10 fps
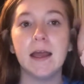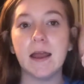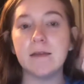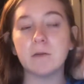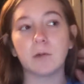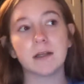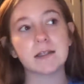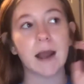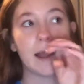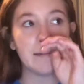And then one
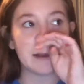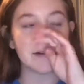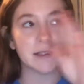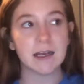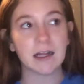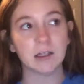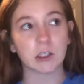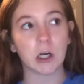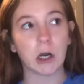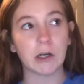time I was sitting in the
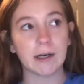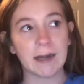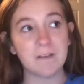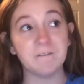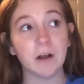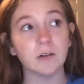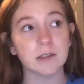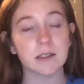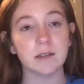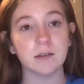car and I
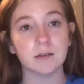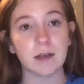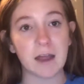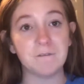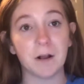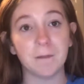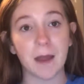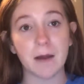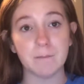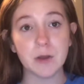felt
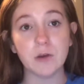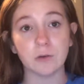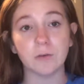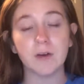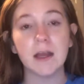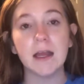that move,